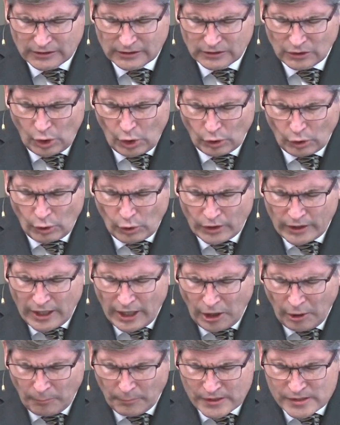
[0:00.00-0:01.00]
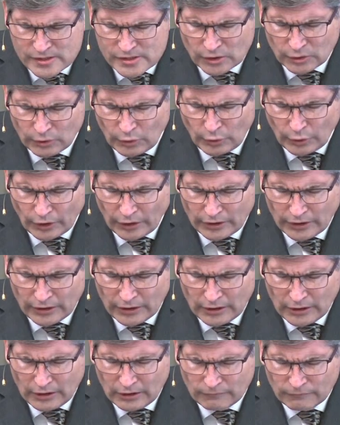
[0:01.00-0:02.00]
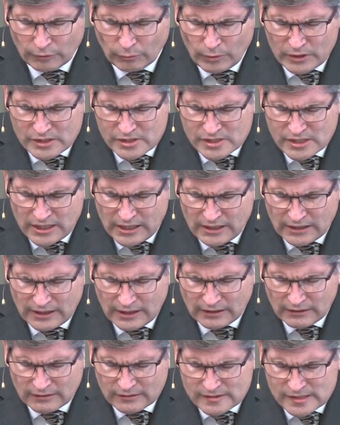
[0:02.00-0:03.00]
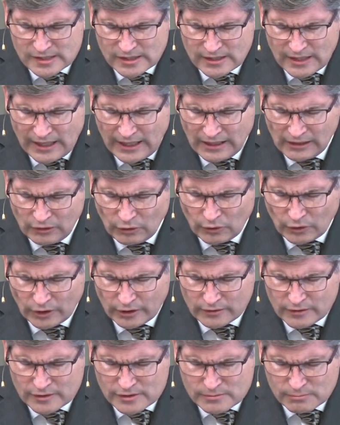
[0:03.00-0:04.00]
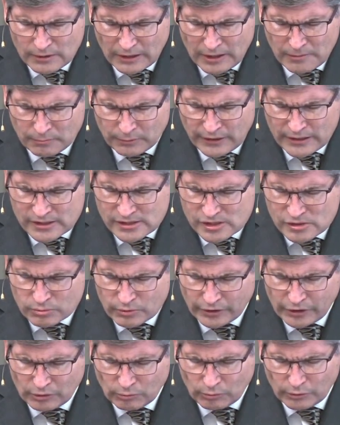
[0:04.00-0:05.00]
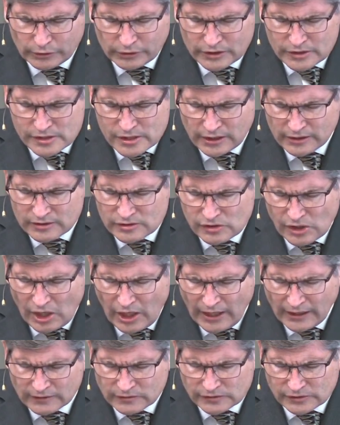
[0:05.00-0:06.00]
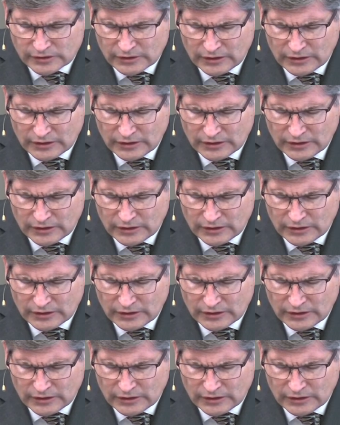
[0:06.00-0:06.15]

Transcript: Oh Lord, help us, oh Lord. For we see that today, Lord, there's many places where your word is not taught.